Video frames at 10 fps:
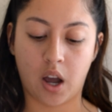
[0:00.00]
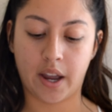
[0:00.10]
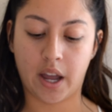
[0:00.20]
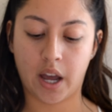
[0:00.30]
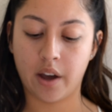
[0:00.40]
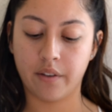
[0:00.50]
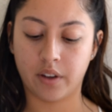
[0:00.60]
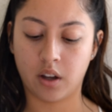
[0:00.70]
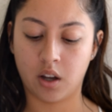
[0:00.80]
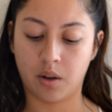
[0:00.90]
I
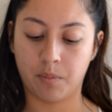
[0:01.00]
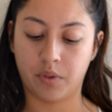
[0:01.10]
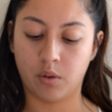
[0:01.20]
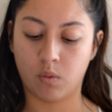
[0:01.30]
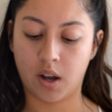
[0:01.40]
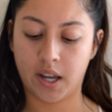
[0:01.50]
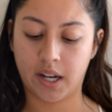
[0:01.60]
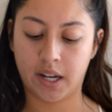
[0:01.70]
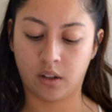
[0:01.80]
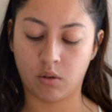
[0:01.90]
have the wide
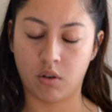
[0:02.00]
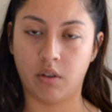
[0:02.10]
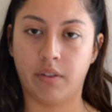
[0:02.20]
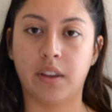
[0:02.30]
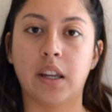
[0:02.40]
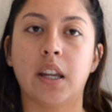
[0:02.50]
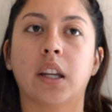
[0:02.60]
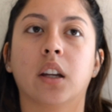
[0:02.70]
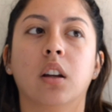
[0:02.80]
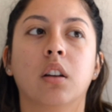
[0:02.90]
angle,
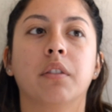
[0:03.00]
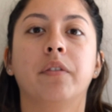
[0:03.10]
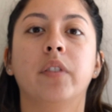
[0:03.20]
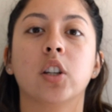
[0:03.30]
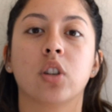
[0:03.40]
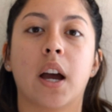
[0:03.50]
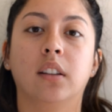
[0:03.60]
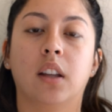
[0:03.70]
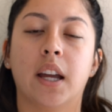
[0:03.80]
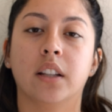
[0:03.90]
the
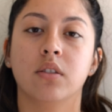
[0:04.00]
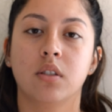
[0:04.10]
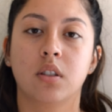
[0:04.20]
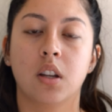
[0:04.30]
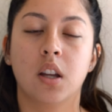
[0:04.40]
fisheye lens,